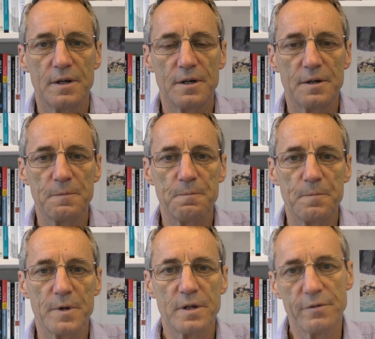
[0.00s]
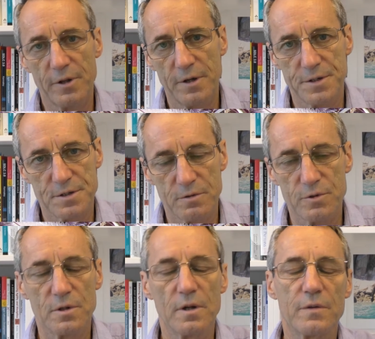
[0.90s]
Um, but nevertheless, there
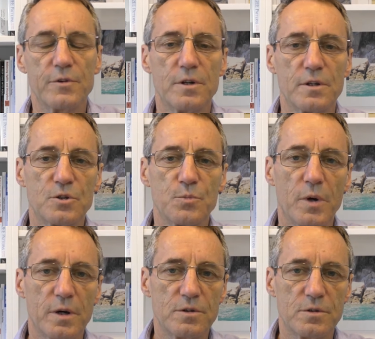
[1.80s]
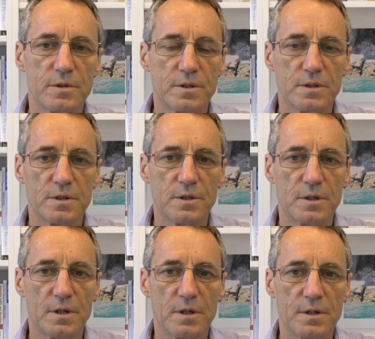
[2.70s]
was a lot of attention paid to it
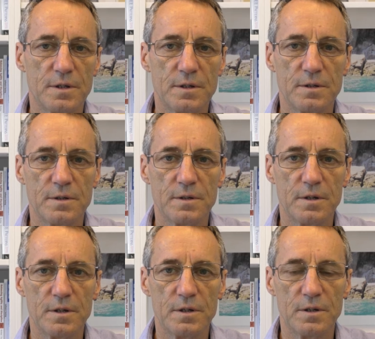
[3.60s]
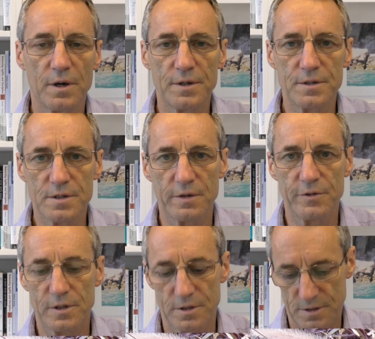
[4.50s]
uh, in the
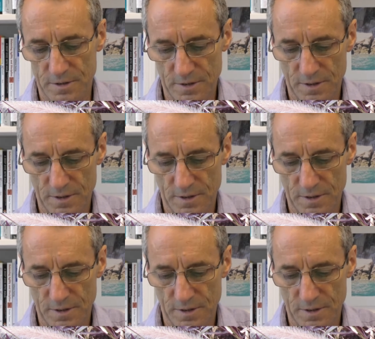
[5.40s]
1970s.